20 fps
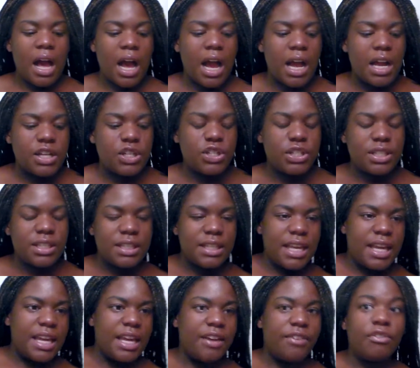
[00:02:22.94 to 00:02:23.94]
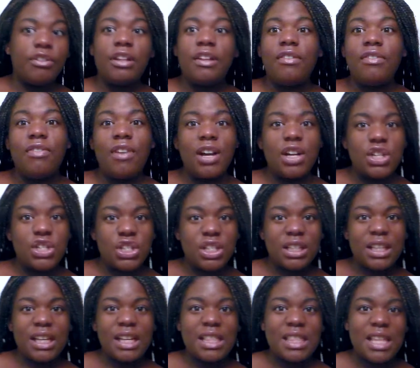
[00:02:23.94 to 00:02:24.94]
I just can't really
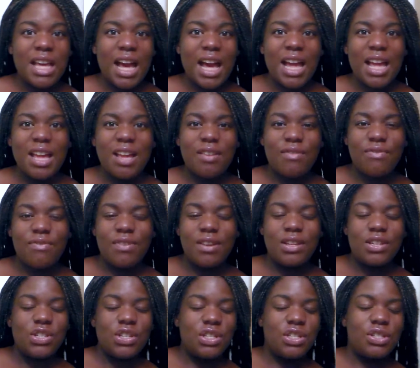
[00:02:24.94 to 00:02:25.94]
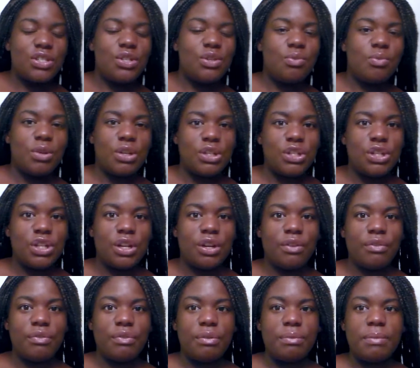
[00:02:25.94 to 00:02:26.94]
function like that if it's just too much
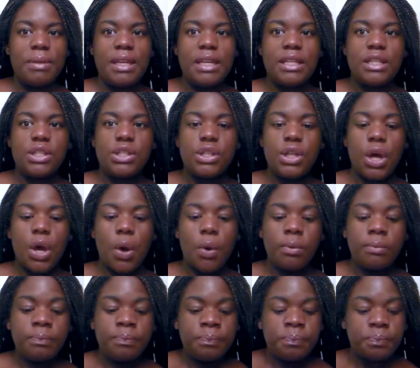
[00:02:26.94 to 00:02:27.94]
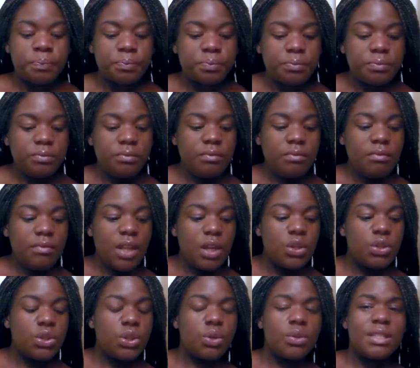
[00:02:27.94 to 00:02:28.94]
sugar for me. So
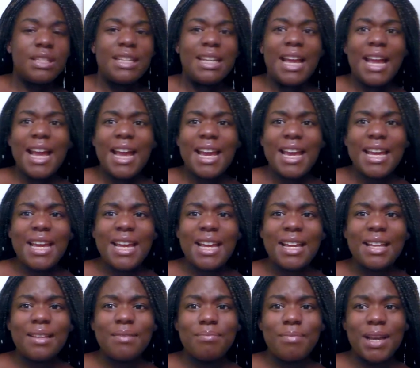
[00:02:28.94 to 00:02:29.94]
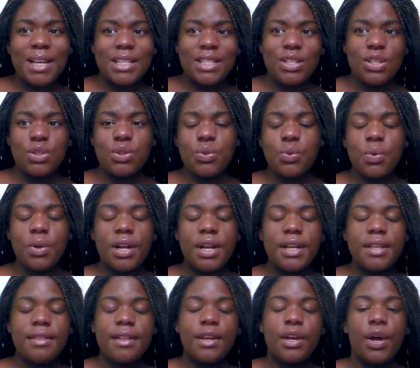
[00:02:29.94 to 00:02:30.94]
today, back to the
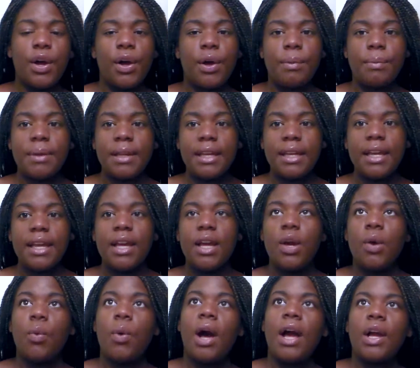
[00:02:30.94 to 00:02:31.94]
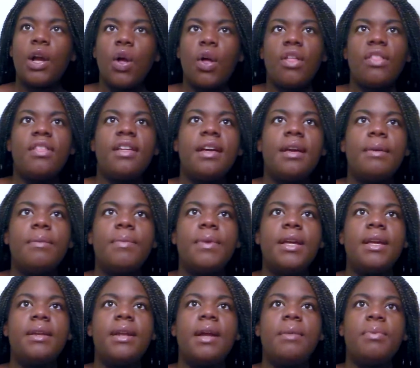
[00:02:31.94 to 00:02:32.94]
story, they call me, well, I called
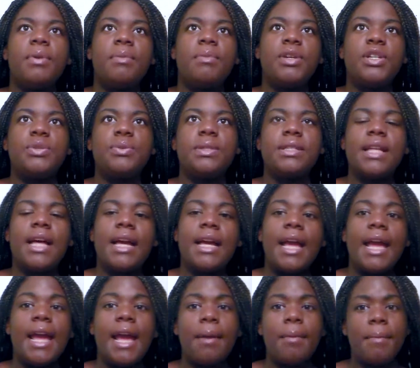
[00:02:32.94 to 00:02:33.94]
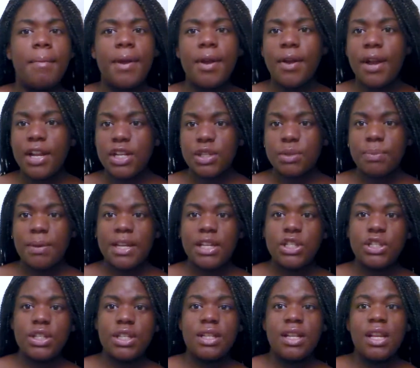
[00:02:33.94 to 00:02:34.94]
them, and I pretty much was like, hey, I'm a bariatric
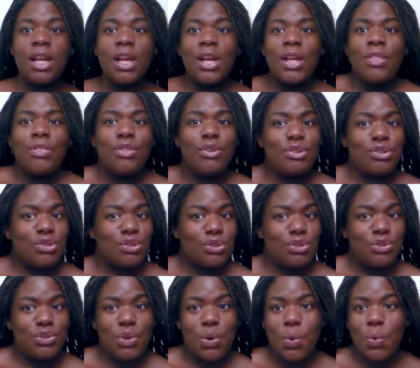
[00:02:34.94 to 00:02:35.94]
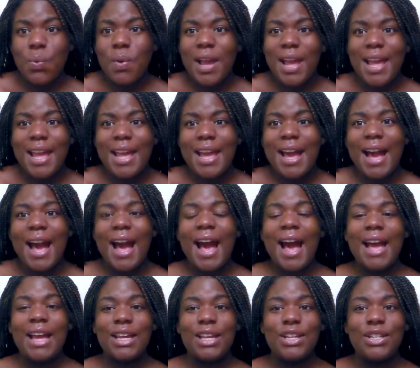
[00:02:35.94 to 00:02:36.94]
patient. There's just no way
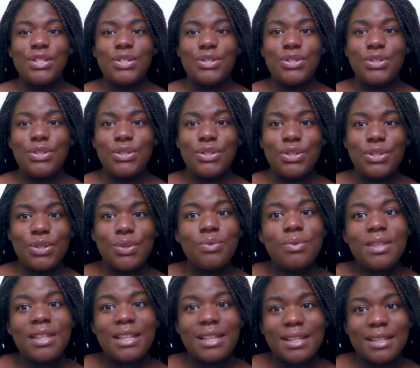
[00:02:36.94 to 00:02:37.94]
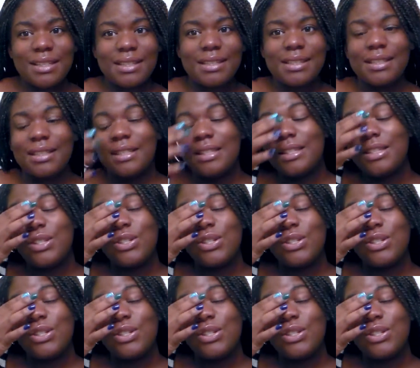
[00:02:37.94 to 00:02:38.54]
I can do this.